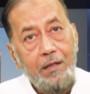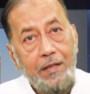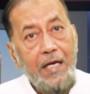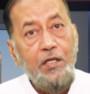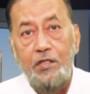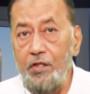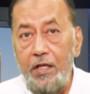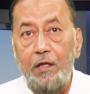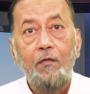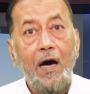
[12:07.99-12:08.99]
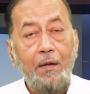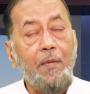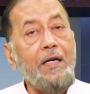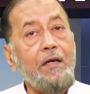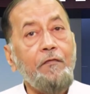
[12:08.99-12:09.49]
That is the
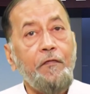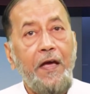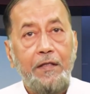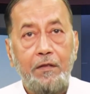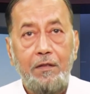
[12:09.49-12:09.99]
requirement of faith.